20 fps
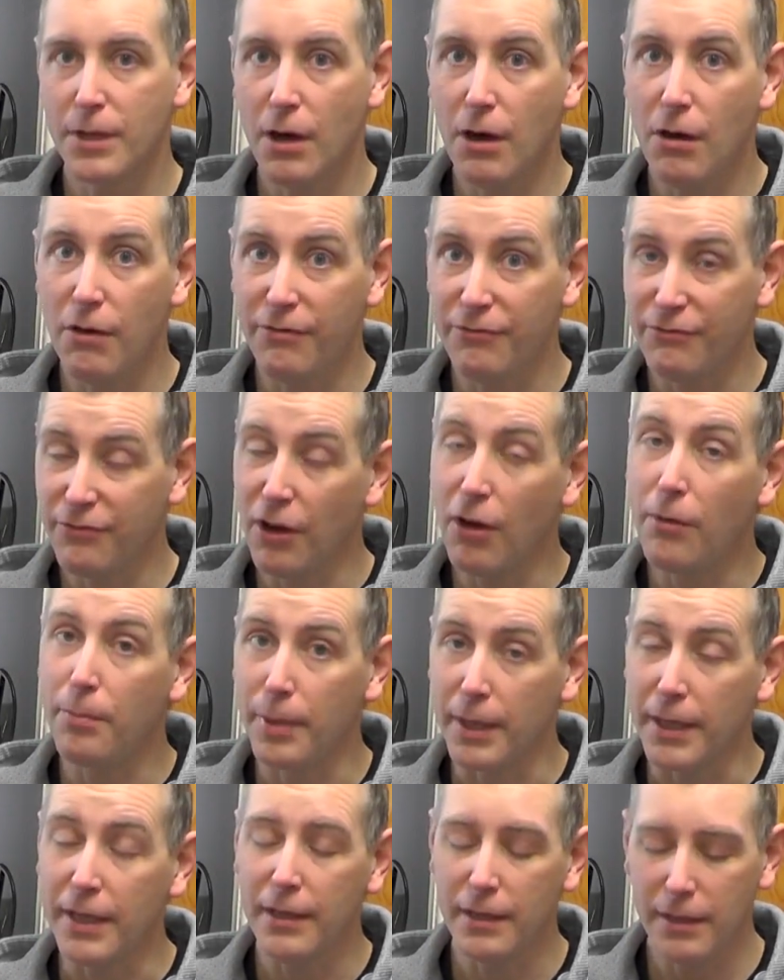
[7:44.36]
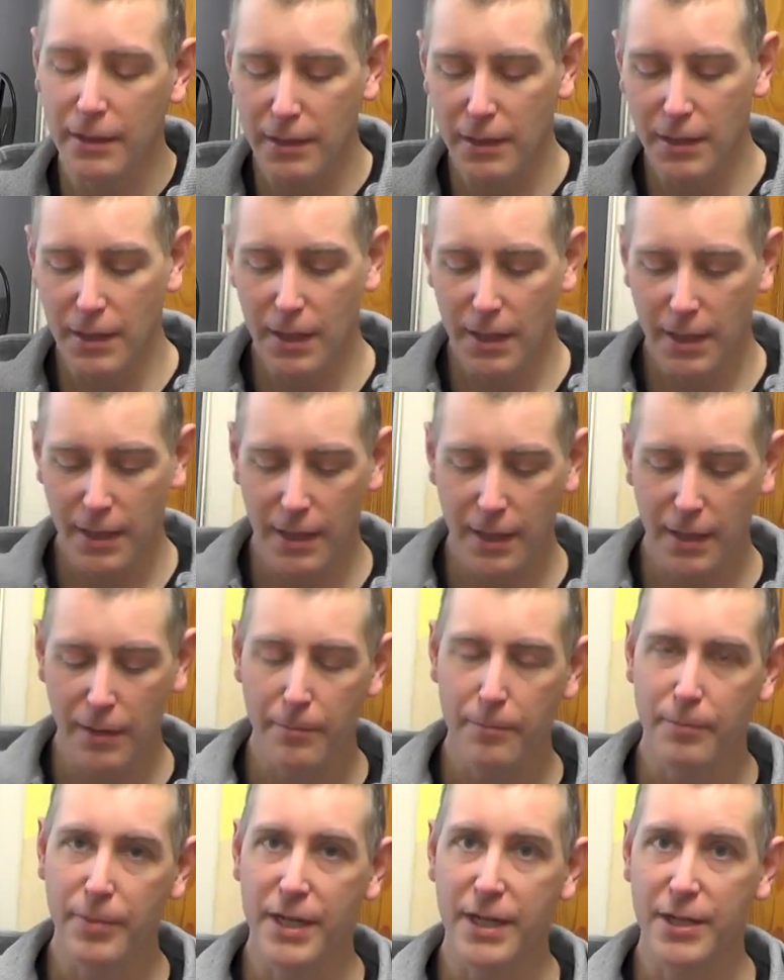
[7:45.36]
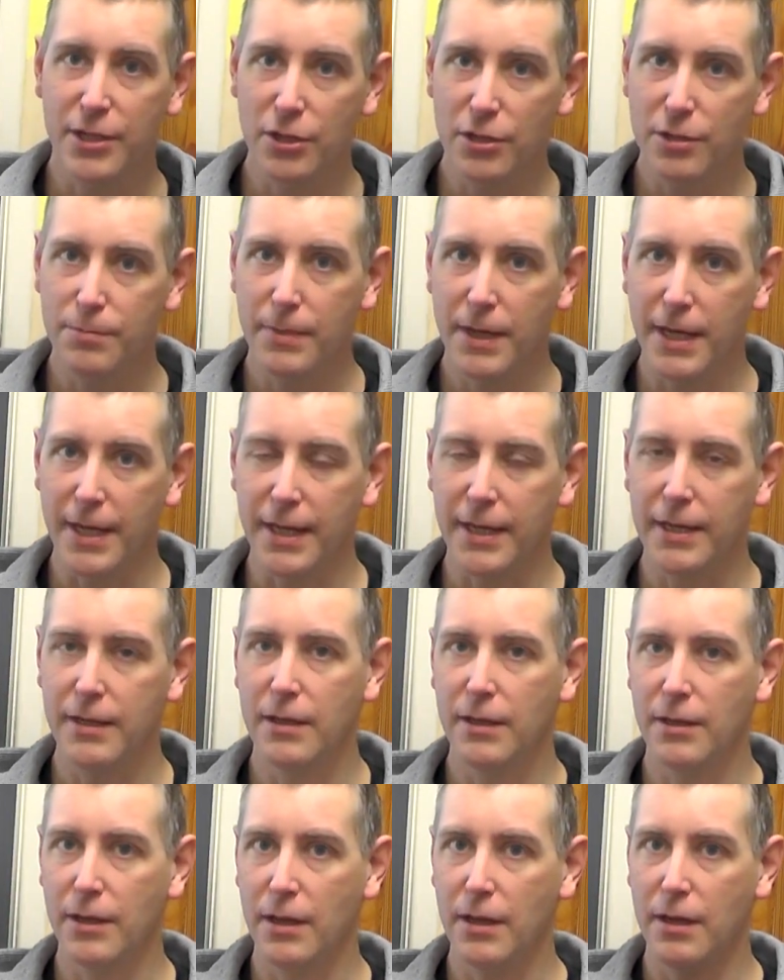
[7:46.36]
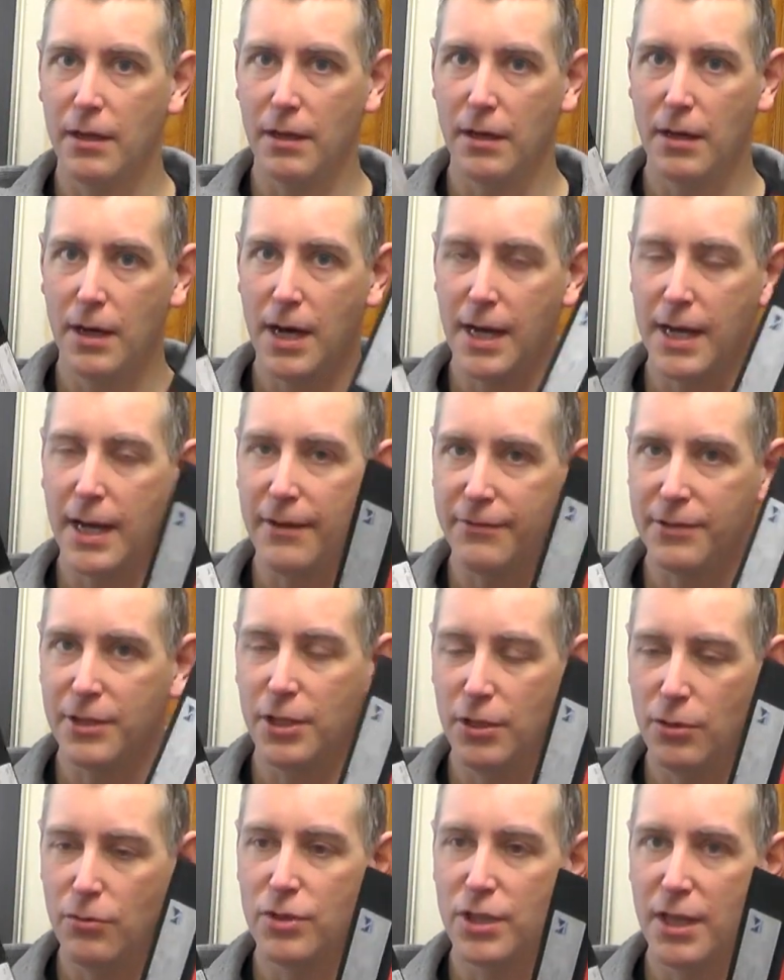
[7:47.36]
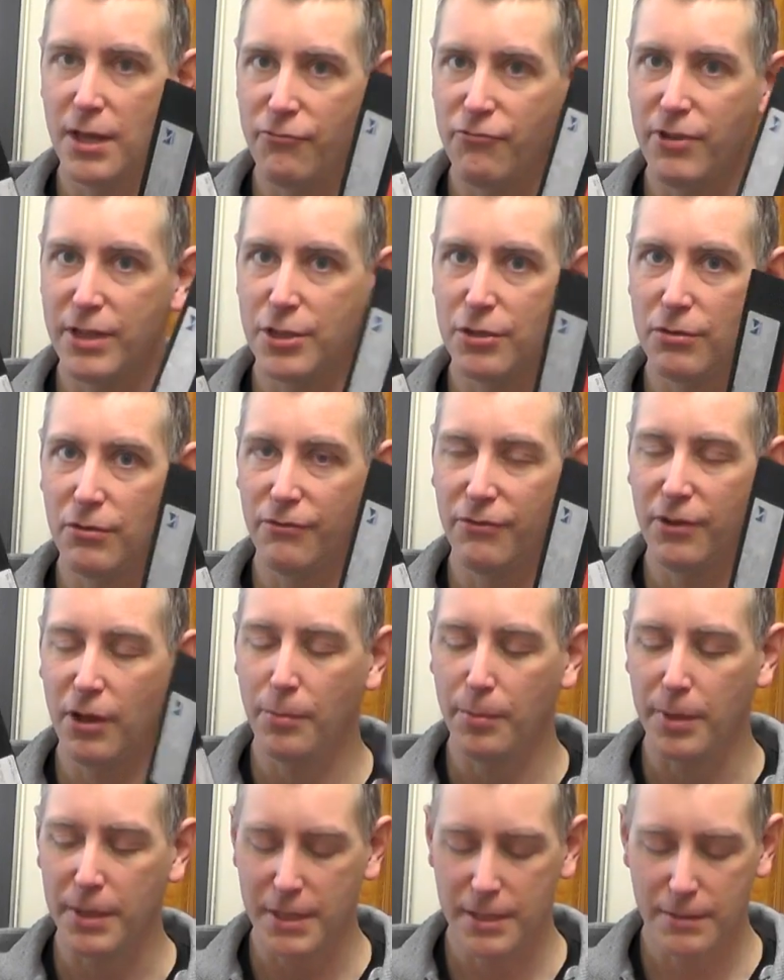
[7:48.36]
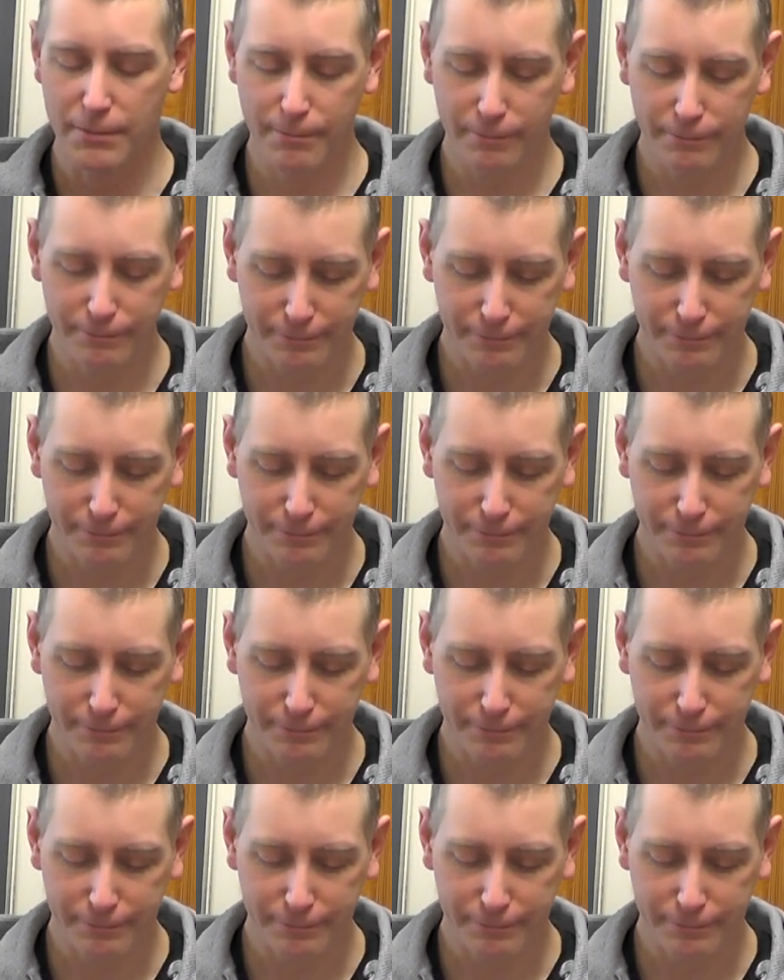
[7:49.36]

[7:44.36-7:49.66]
off floppy uh, but it does mean I have to use the original floppies.